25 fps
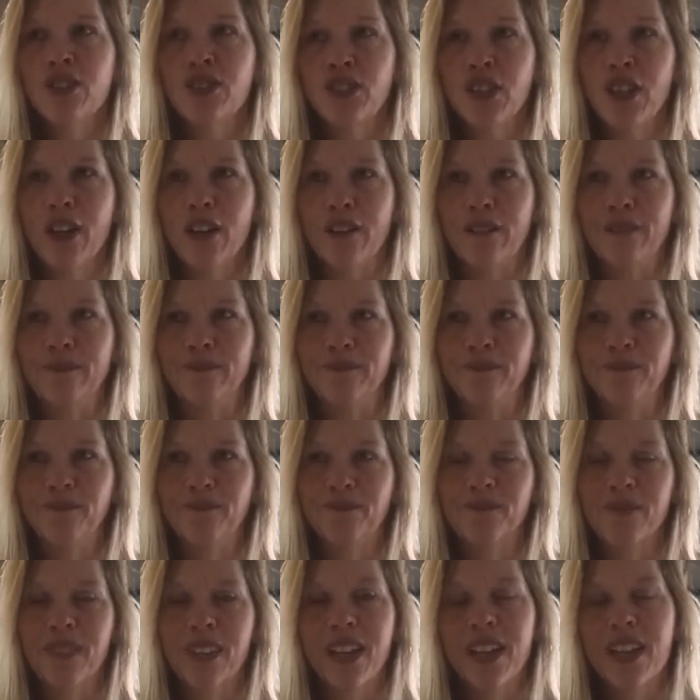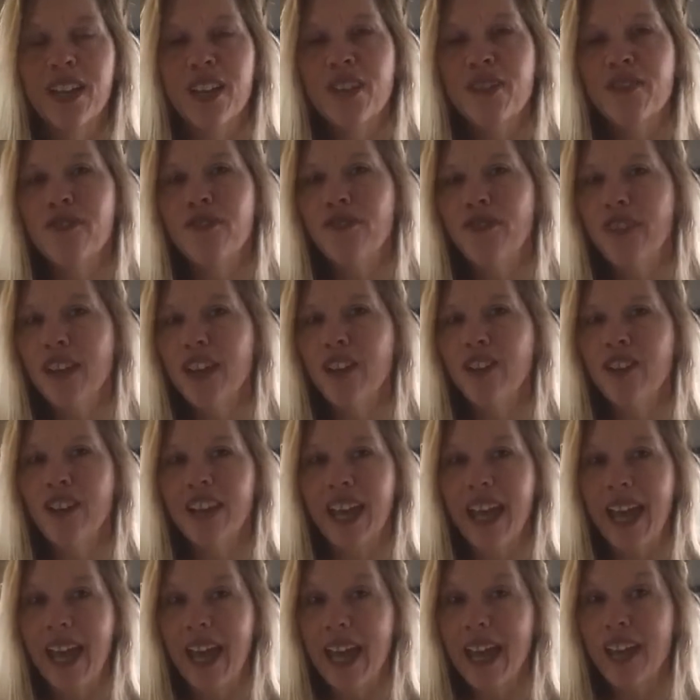So, fear
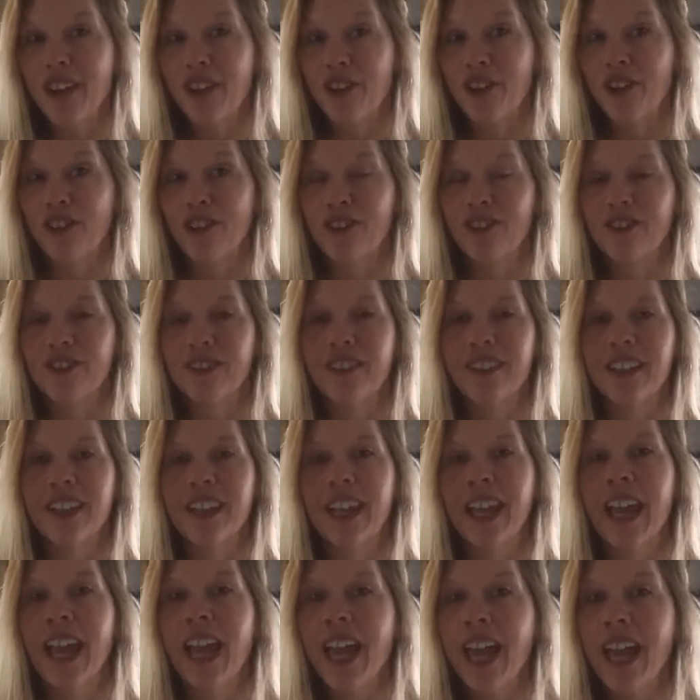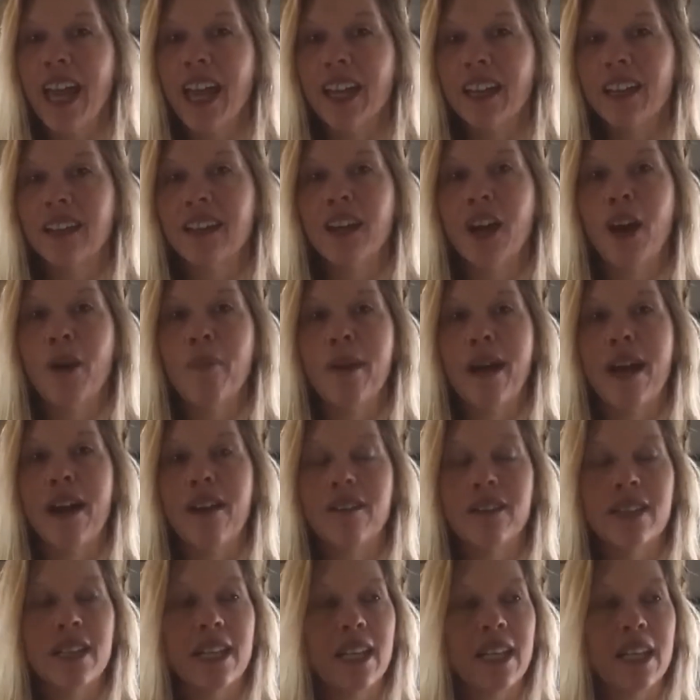and anger can come
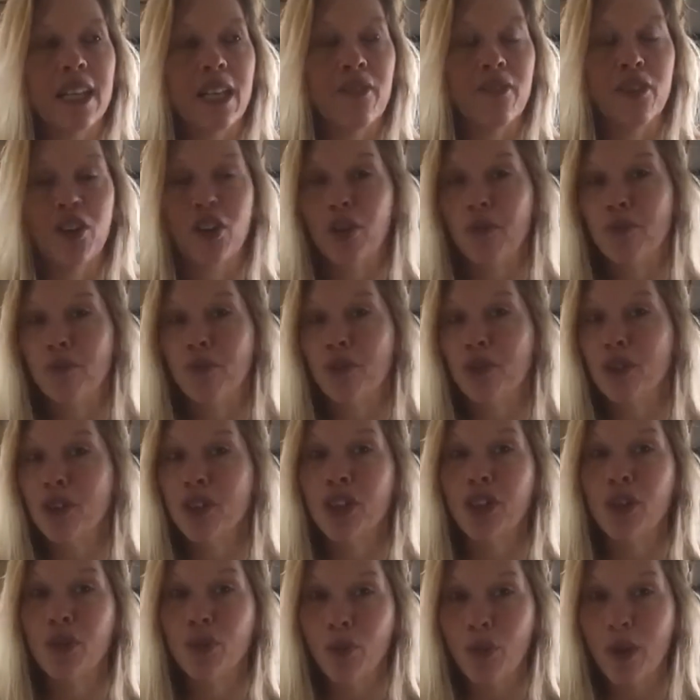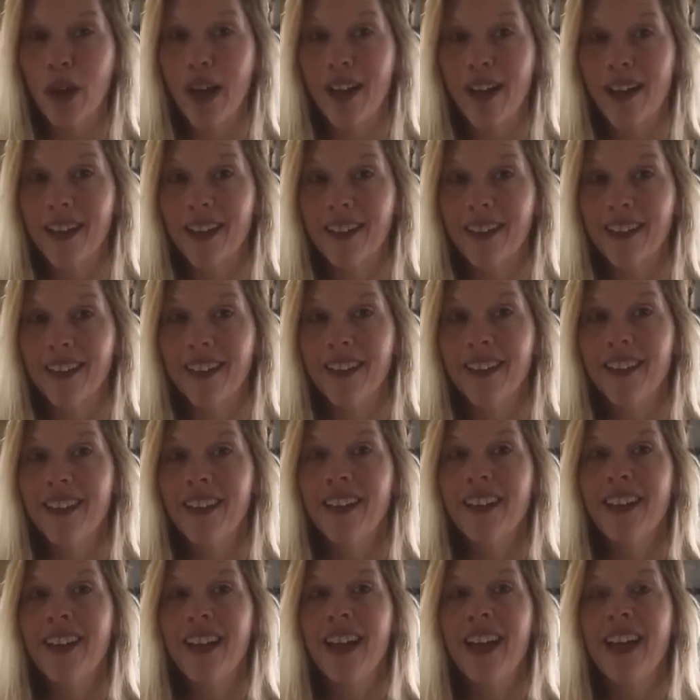out in a very brilliant way.
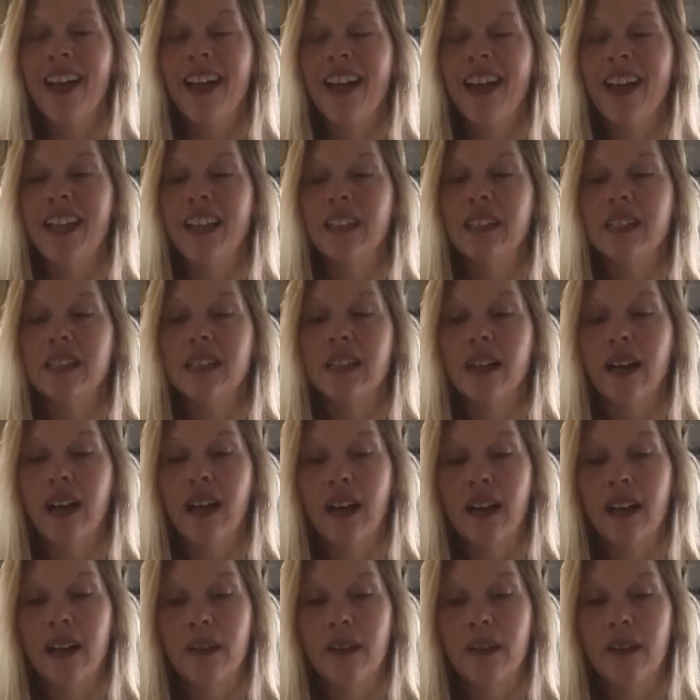And